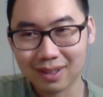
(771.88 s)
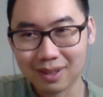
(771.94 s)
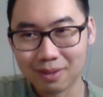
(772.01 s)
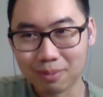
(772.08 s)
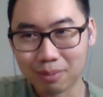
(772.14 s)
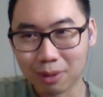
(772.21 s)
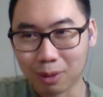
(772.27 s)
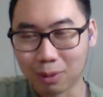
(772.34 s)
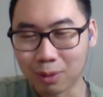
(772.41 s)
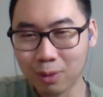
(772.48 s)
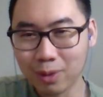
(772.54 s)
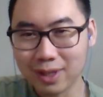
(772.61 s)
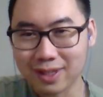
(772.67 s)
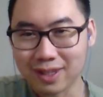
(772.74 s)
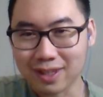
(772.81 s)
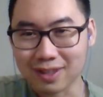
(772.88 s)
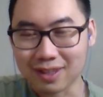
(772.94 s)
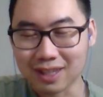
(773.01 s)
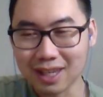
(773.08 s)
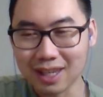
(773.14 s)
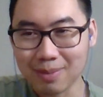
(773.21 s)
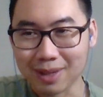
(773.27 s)
Bro, who is this
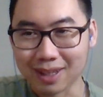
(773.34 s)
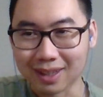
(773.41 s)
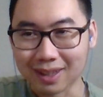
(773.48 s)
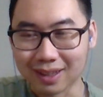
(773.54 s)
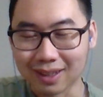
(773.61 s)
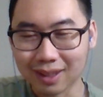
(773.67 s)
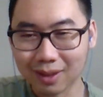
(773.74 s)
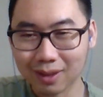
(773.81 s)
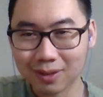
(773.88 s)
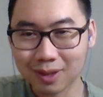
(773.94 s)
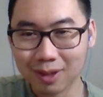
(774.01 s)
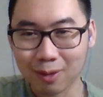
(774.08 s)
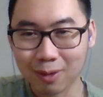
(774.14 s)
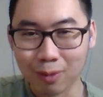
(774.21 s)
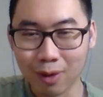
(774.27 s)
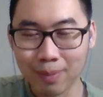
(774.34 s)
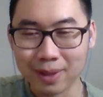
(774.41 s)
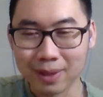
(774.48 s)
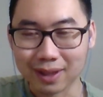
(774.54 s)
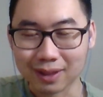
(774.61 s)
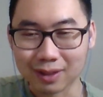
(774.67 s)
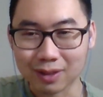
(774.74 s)
demon? It looks like a
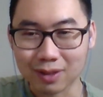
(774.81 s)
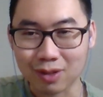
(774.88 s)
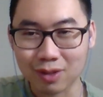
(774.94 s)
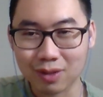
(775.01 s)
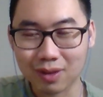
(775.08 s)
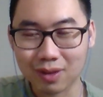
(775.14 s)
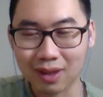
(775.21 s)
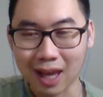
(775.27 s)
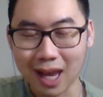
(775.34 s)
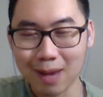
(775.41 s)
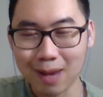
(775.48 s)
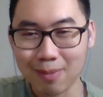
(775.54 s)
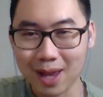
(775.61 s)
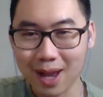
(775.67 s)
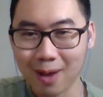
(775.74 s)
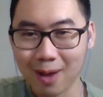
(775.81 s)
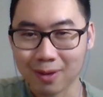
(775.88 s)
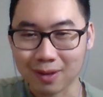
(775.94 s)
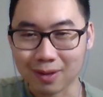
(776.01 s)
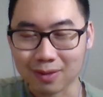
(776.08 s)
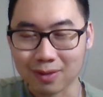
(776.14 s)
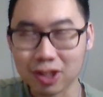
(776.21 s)
woman just came down
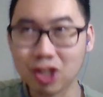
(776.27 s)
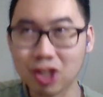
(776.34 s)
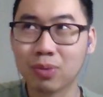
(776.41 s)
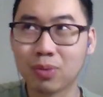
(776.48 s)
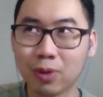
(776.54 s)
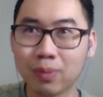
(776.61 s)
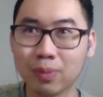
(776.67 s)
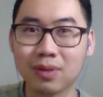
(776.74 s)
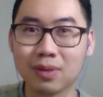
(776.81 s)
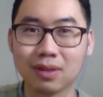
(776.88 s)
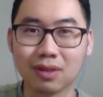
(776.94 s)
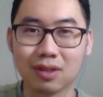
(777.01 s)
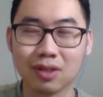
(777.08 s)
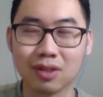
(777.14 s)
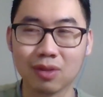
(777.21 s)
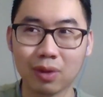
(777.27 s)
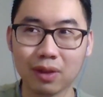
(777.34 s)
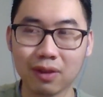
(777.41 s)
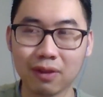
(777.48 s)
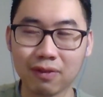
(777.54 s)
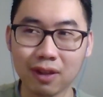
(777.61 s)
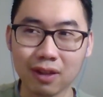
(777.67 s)
and swooped and destroyed
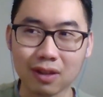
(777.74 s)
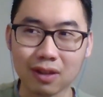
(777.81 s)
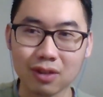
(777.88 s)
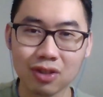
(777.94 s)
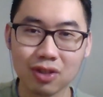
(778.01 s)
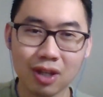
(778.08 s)
the village.